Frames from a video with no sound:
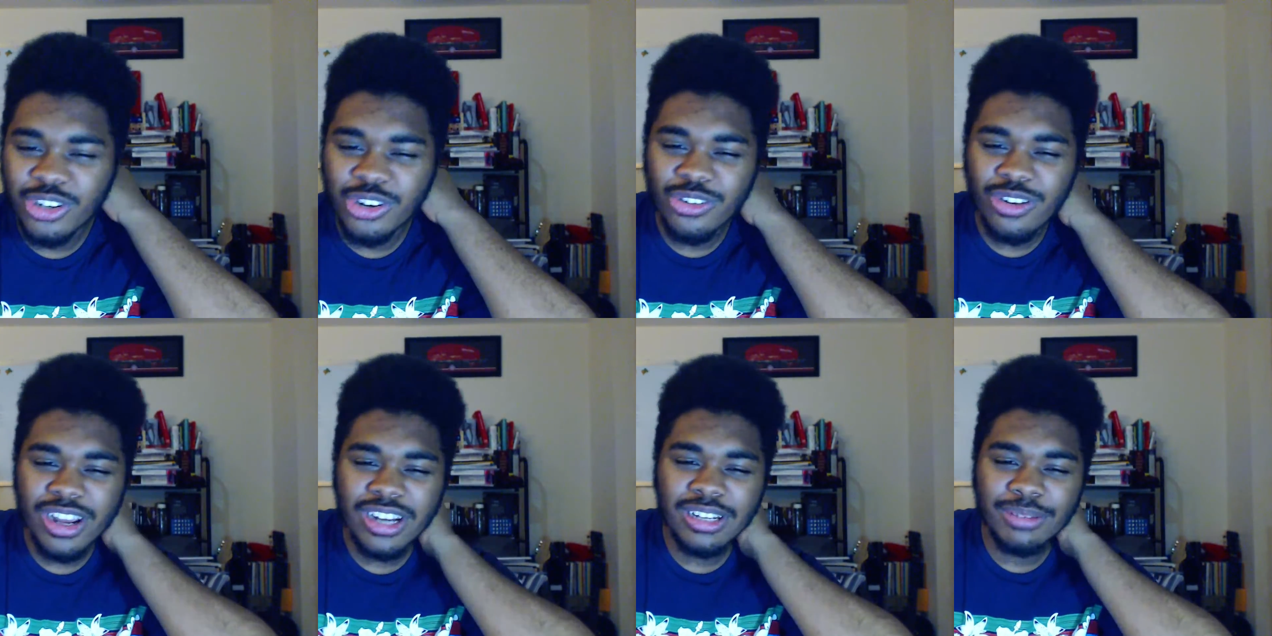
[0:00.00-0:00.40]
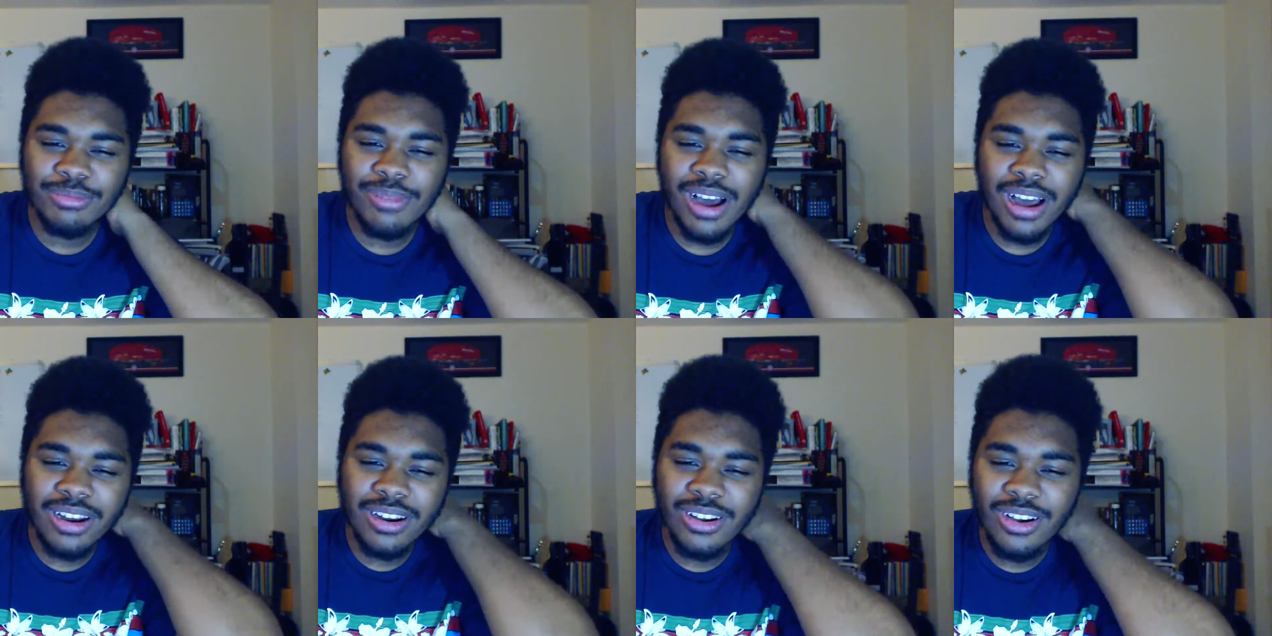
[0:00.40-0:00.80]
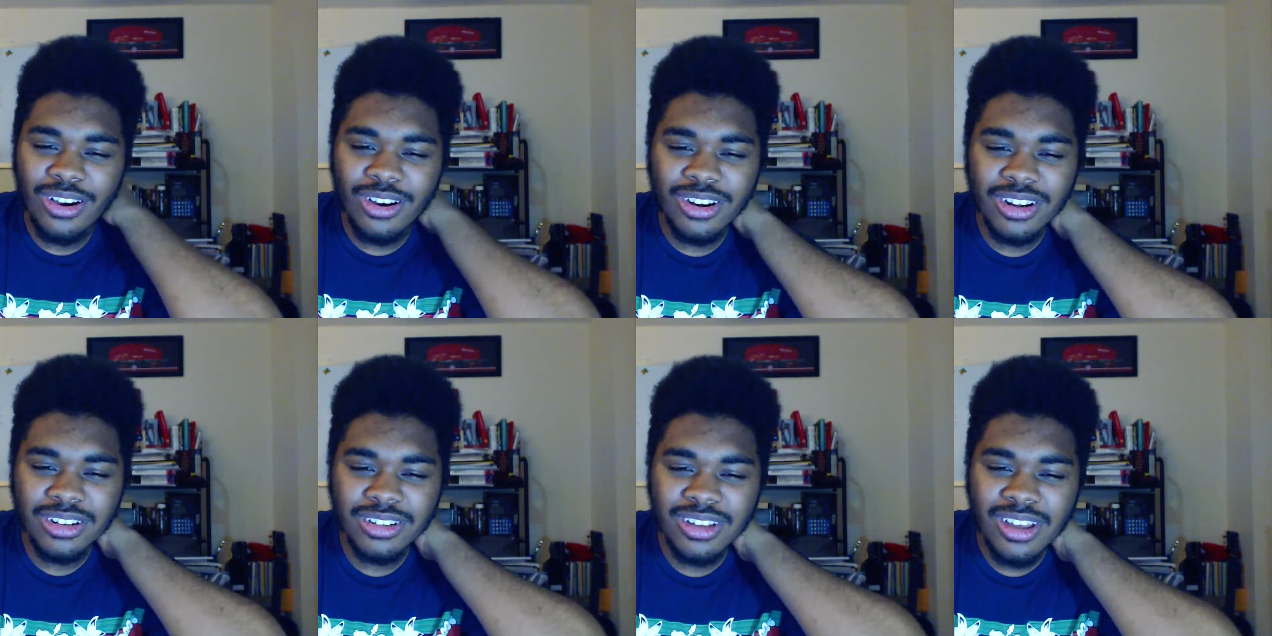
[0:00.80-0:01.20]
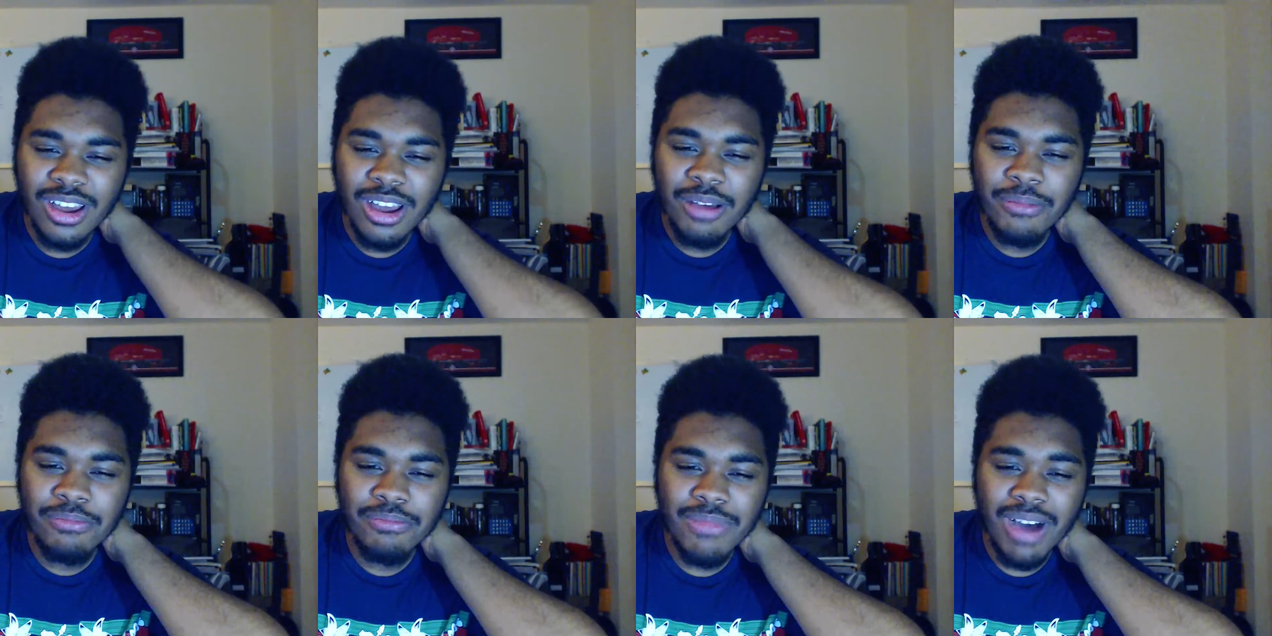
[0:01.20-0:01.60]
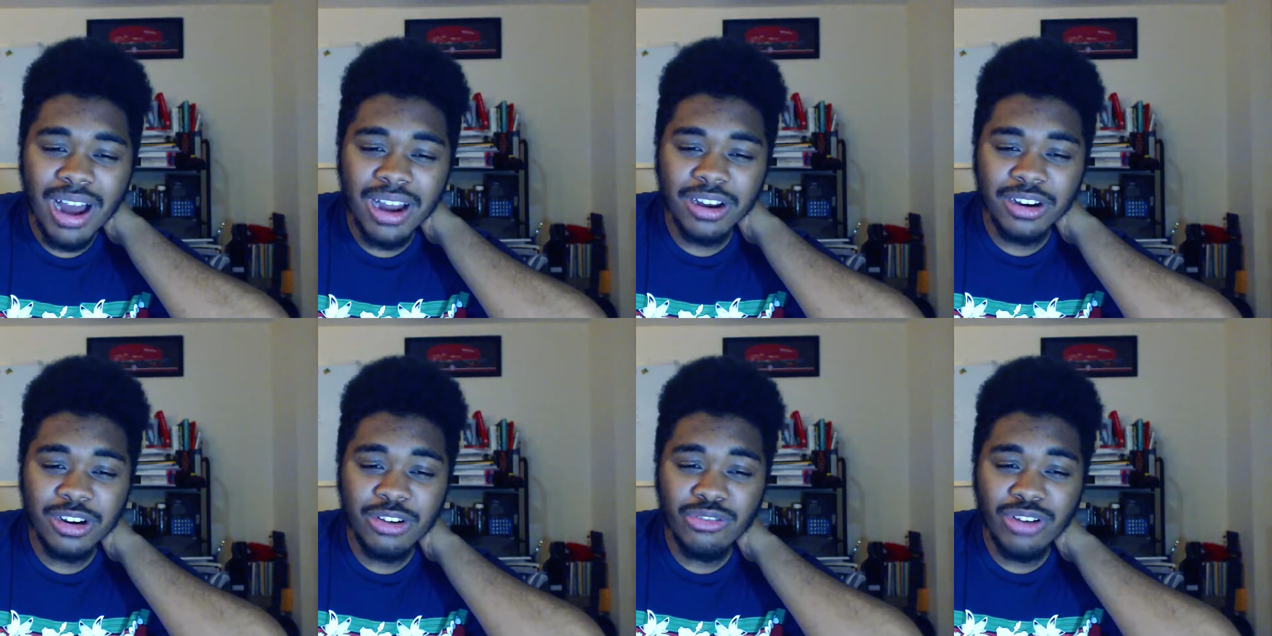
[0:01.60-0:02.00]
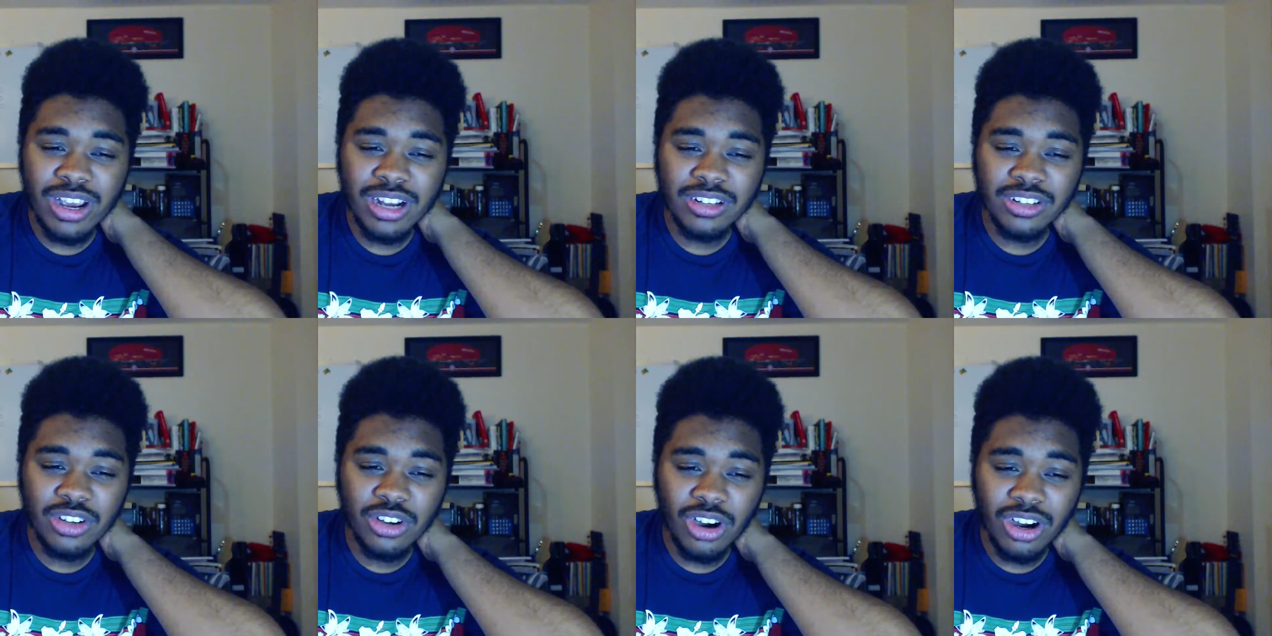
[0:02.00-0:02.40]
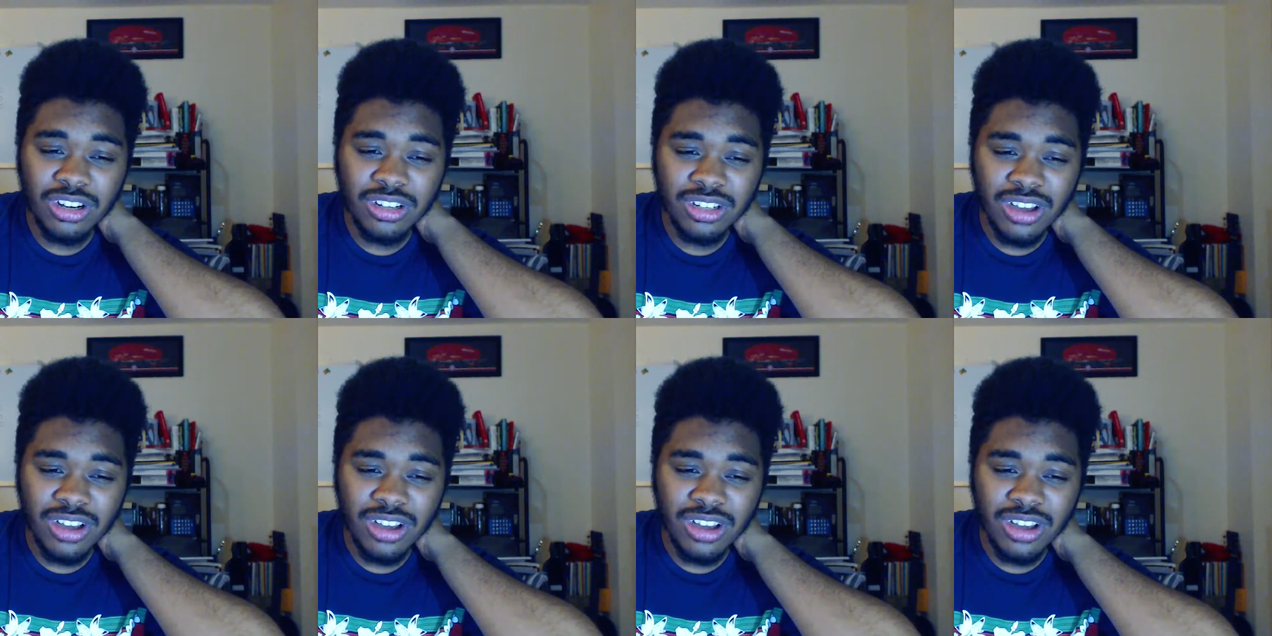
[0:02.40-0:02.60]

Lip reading: create man or did man create God?